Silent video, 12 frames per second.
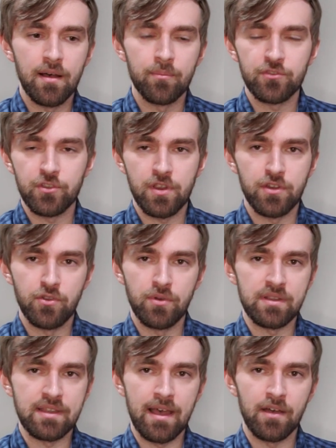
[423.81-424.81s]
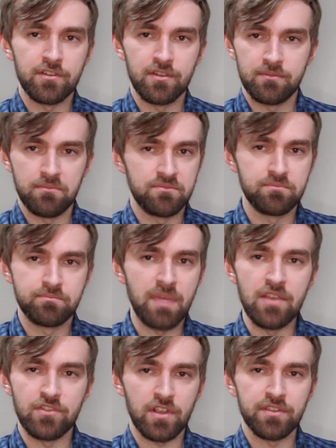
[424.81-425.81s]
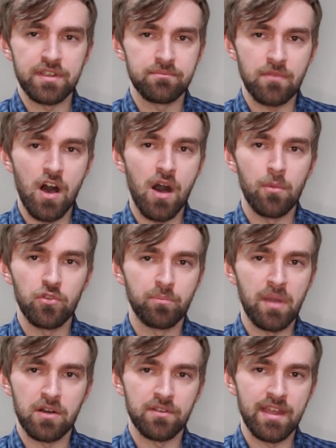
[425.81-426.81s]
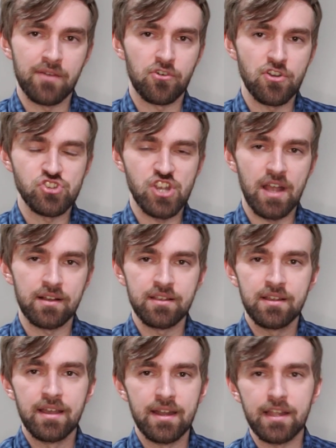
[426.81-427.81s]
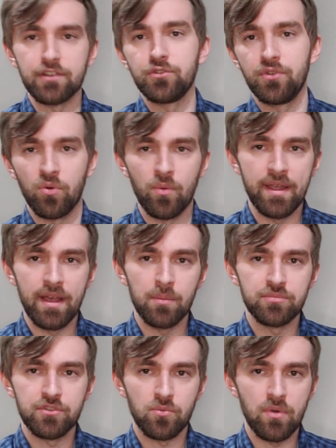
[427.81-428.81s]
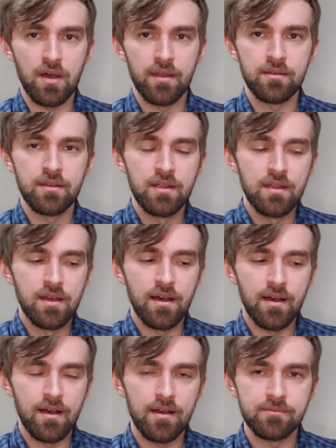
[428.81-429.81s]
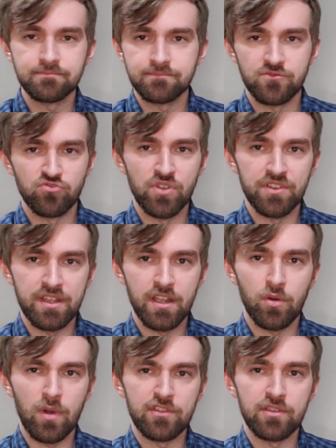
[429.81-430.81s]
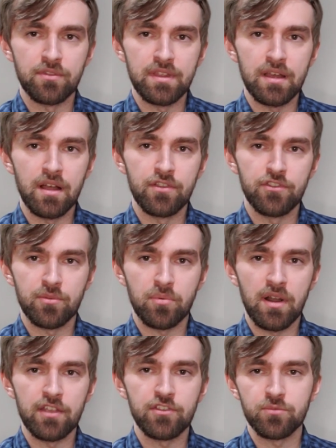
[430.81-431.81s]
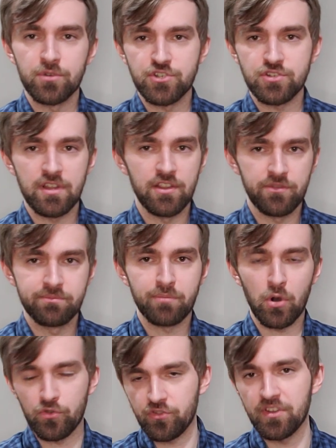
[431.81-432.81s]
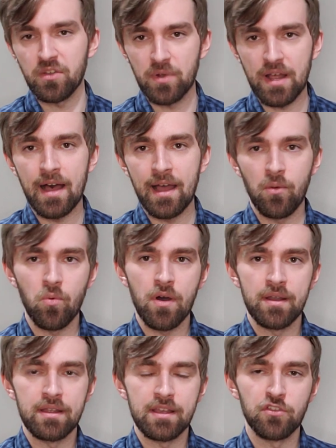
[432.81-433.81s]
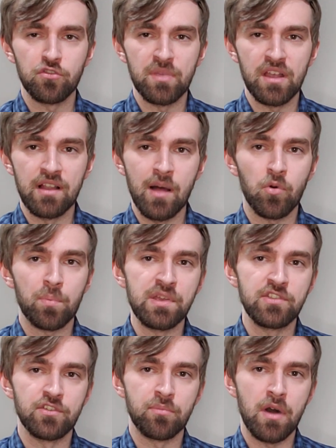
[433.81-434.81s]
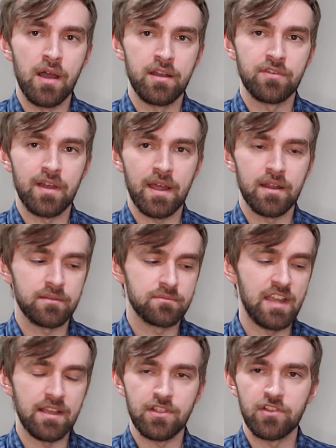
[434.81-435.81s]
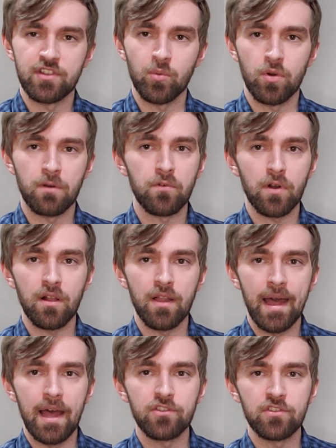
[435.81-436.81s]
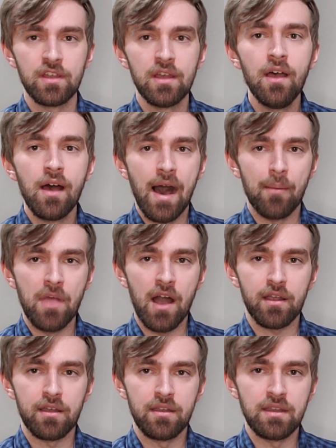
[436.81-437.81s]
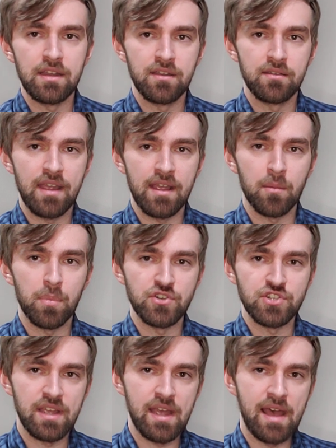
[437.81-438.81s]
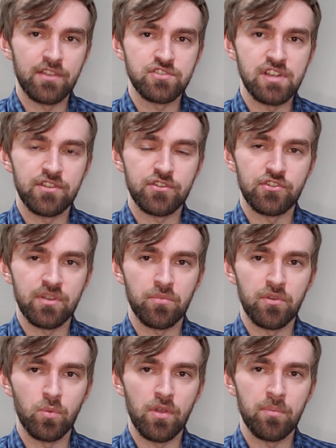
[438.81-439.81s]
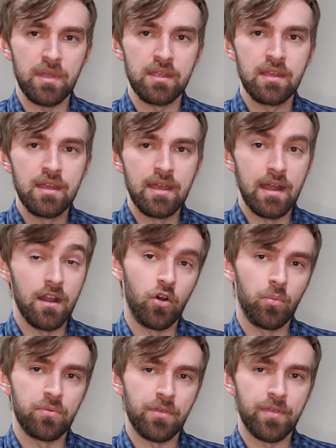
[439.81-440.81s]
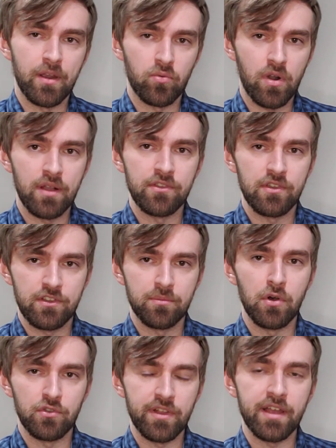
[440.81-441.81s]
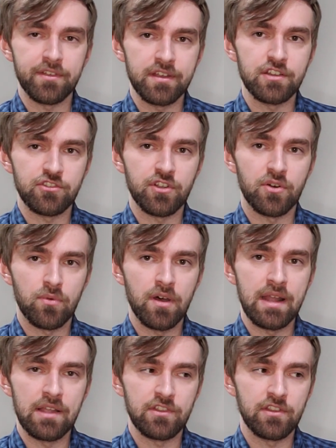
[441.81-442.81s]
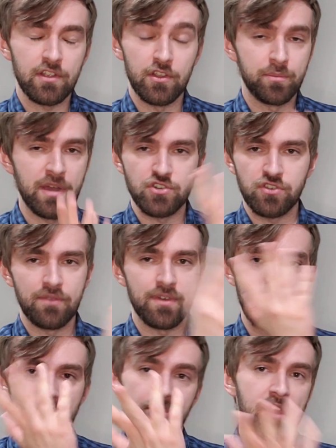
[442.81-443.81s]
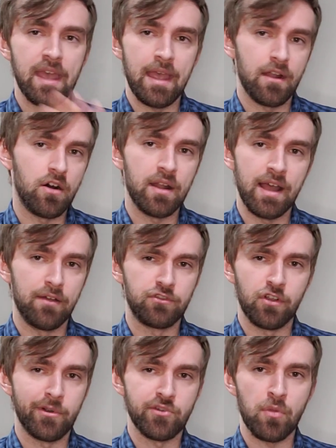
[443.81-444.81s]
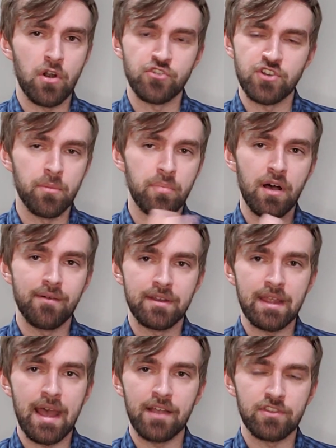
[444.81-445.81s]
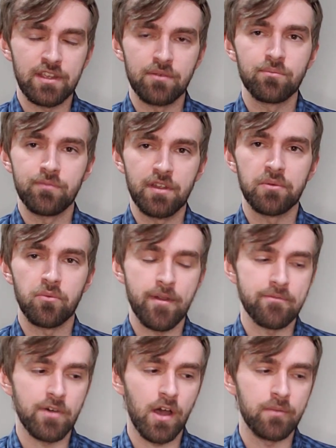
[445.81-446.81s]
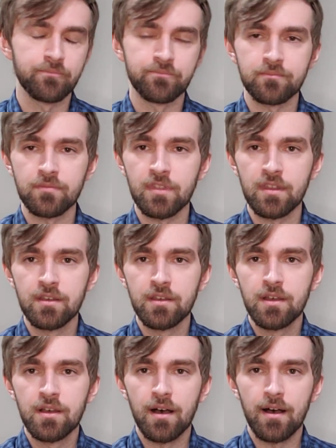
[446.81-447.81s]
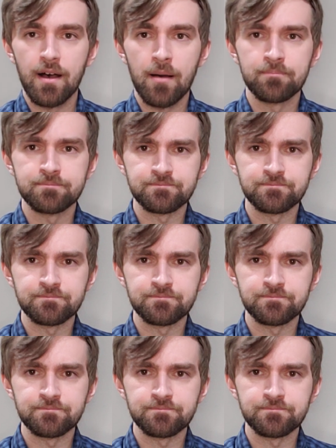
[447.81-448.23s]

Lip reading: So you can tune it down to basically almost barely ever eject, and I can tune it way up to run really aggressively unsuppressed, which is personally what I want. It gives me a lot more peace of mind if I got to take this somewhere for a class. I'm not going to need to take a bunch of gas jets or something with me and hope the thing runs. It's most likely just going to run as is, especially if I keep the can on. I have so much margin above and gassing it, it'll run fine.